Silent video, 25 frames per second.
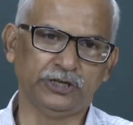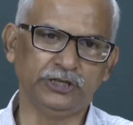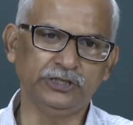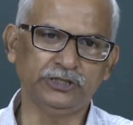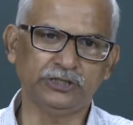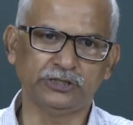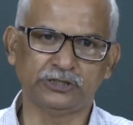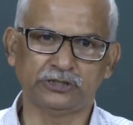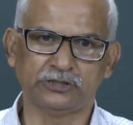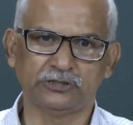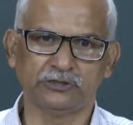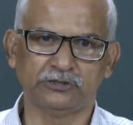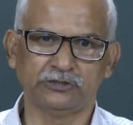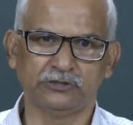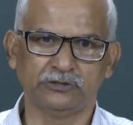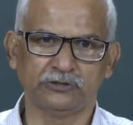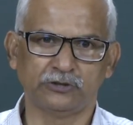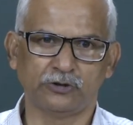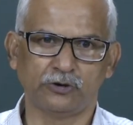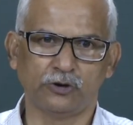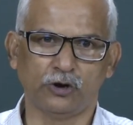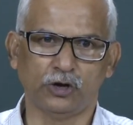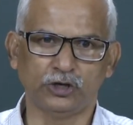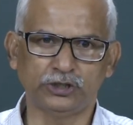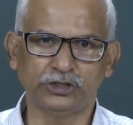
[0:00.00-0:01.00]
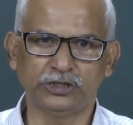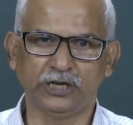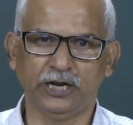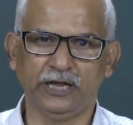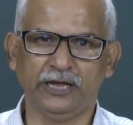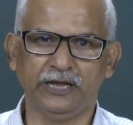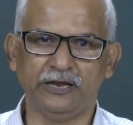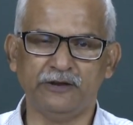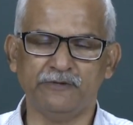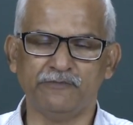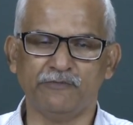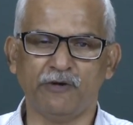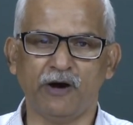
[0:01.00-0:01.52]
is
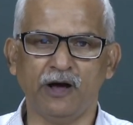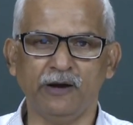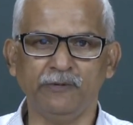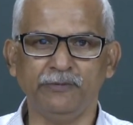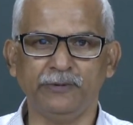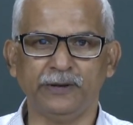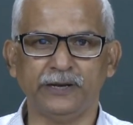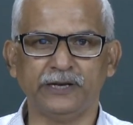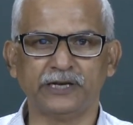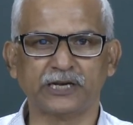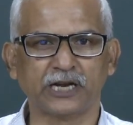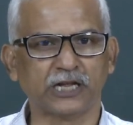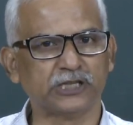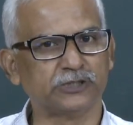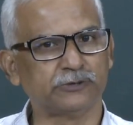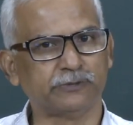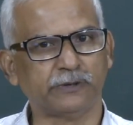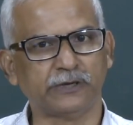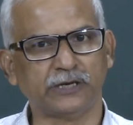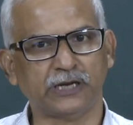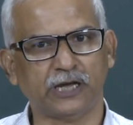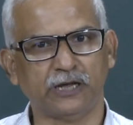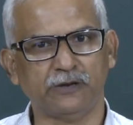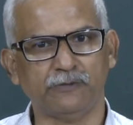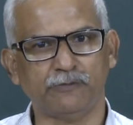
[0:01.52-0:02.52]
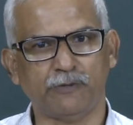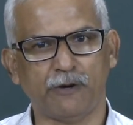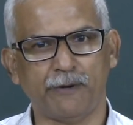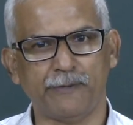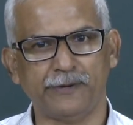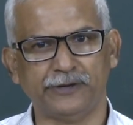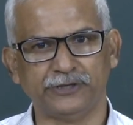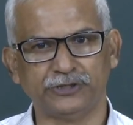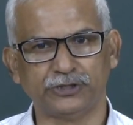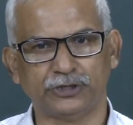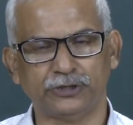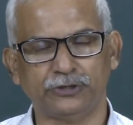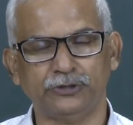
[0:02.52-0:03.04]
grossly involved in transferring the
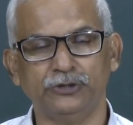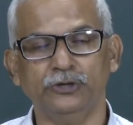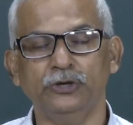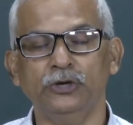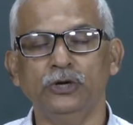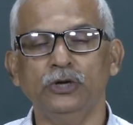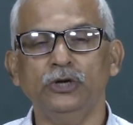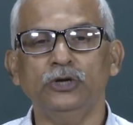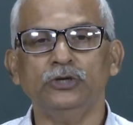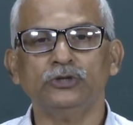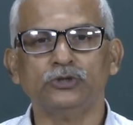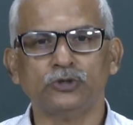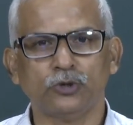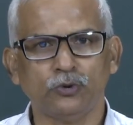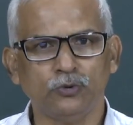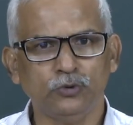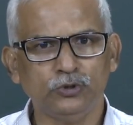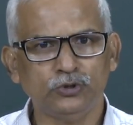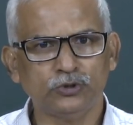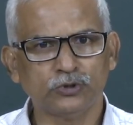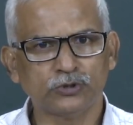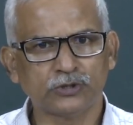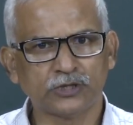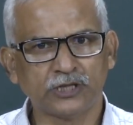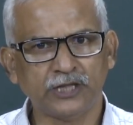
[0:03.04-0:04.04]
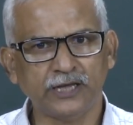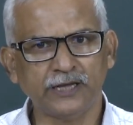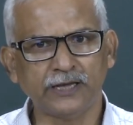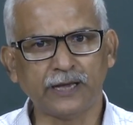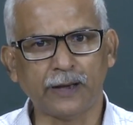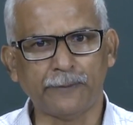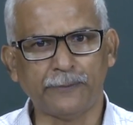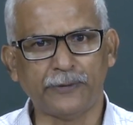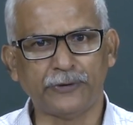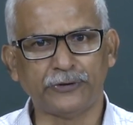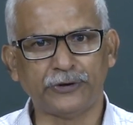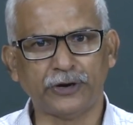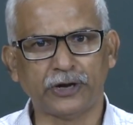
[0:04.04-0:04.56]
information. So, we should think
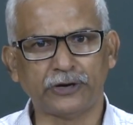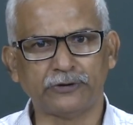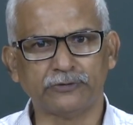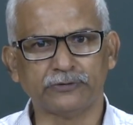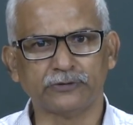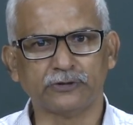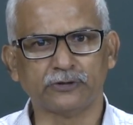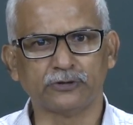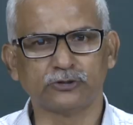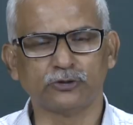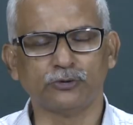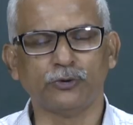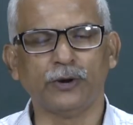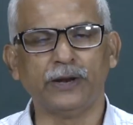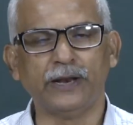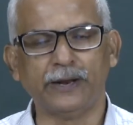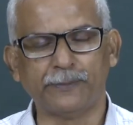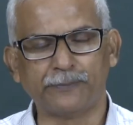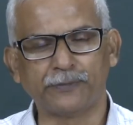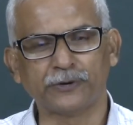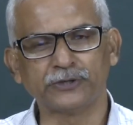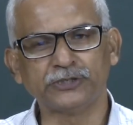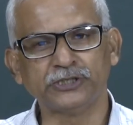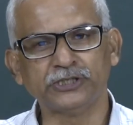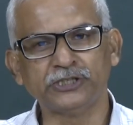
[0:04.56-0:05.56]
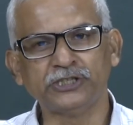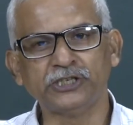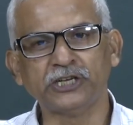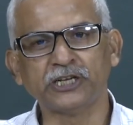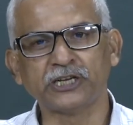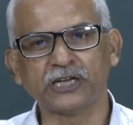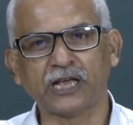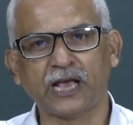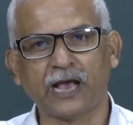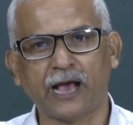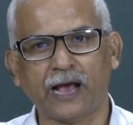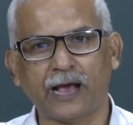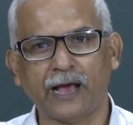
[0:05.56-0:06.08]
about that one also whether processor
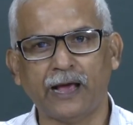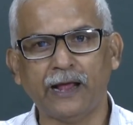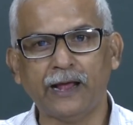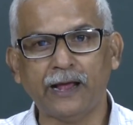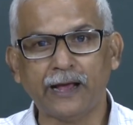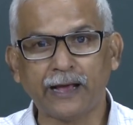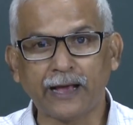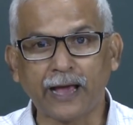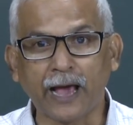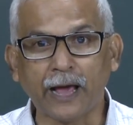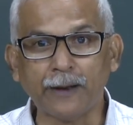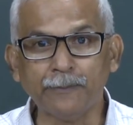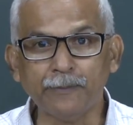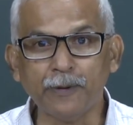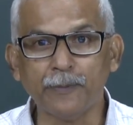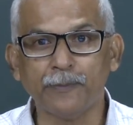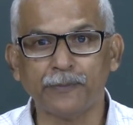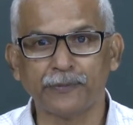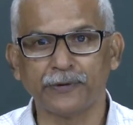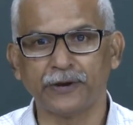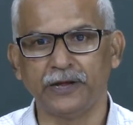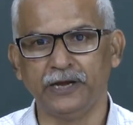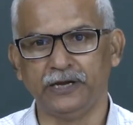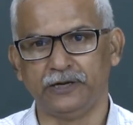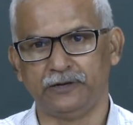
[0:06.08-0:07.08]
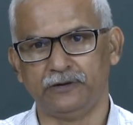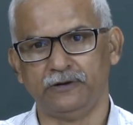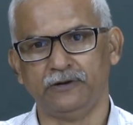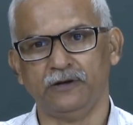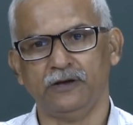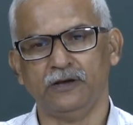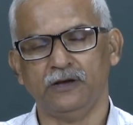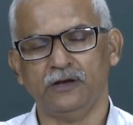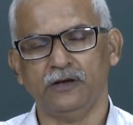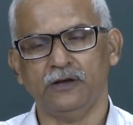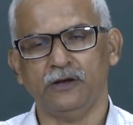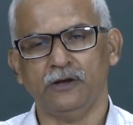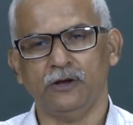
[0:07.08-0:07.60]
can be freed
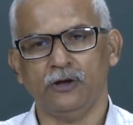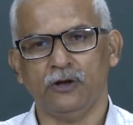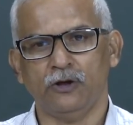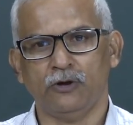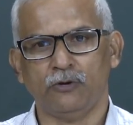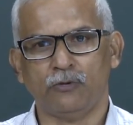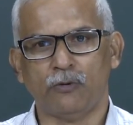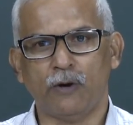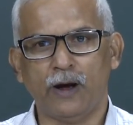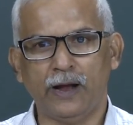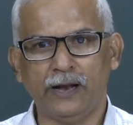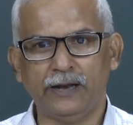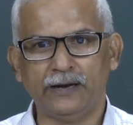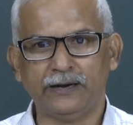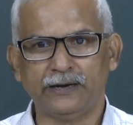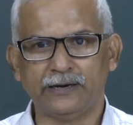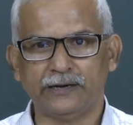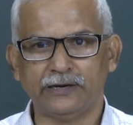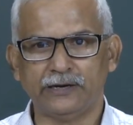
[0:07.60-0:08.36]
while